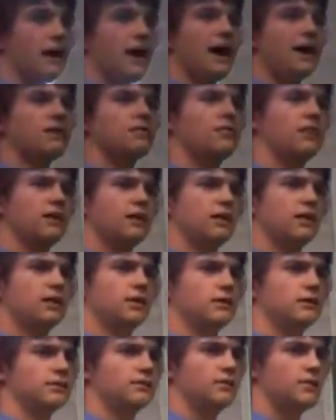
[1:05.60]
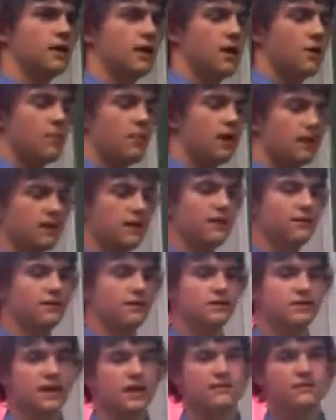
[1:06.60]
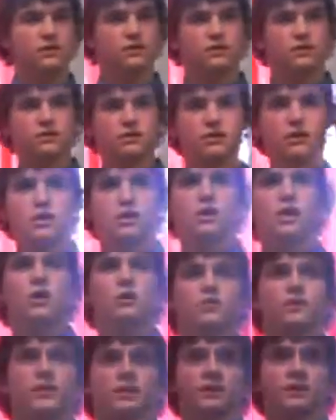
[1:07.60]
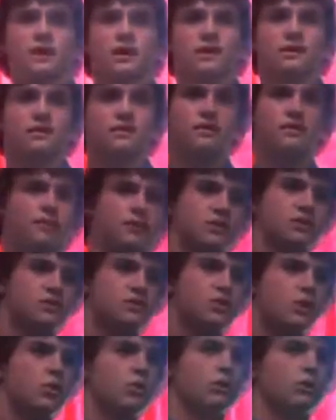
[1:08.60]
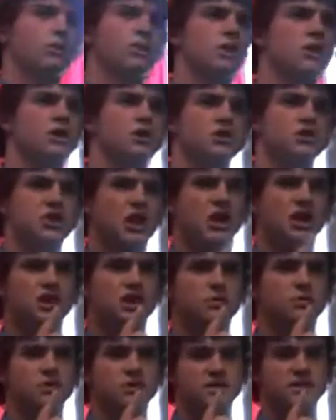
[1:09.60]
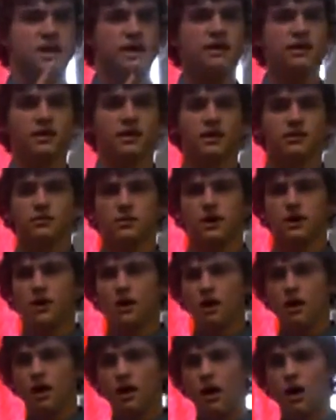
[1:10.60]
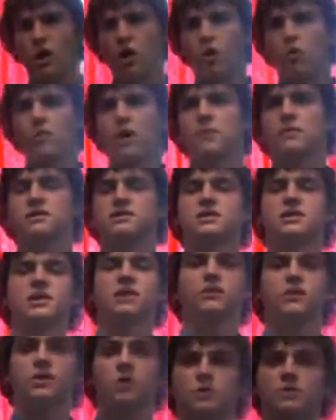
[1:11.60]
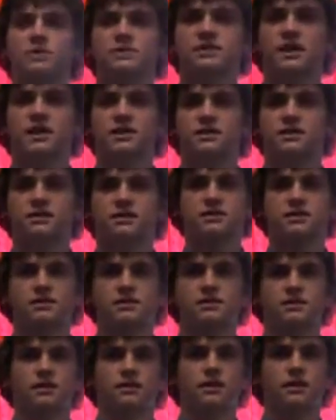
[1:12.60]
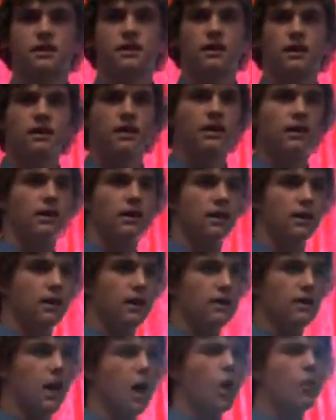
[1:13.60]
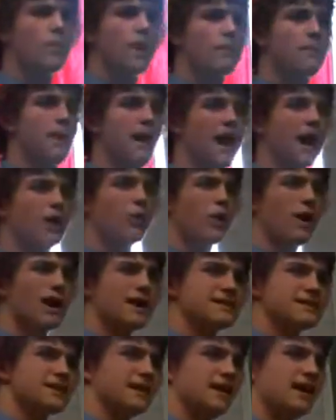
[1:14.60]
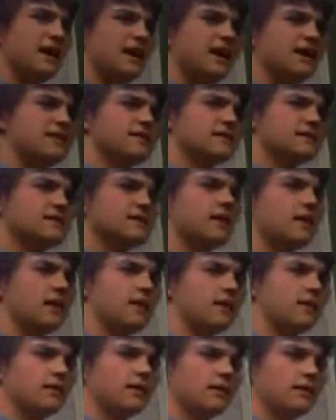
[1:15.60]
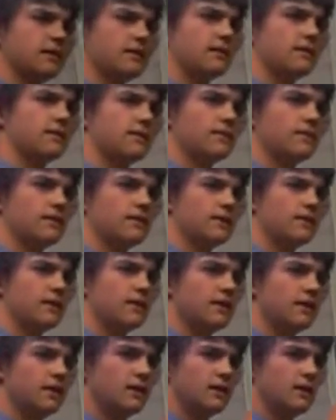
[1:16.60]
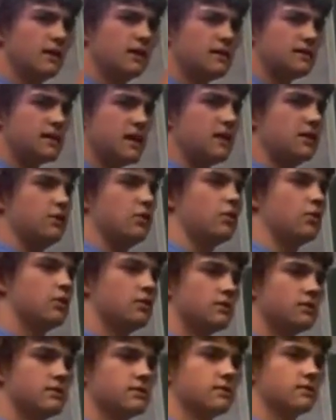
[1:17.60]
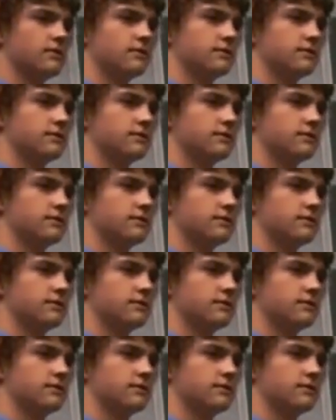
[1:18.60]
had a meaning. By giving David the clothing and the sword, Jonathan was telling him that all my material possessions and all my power as the king's son is now yours.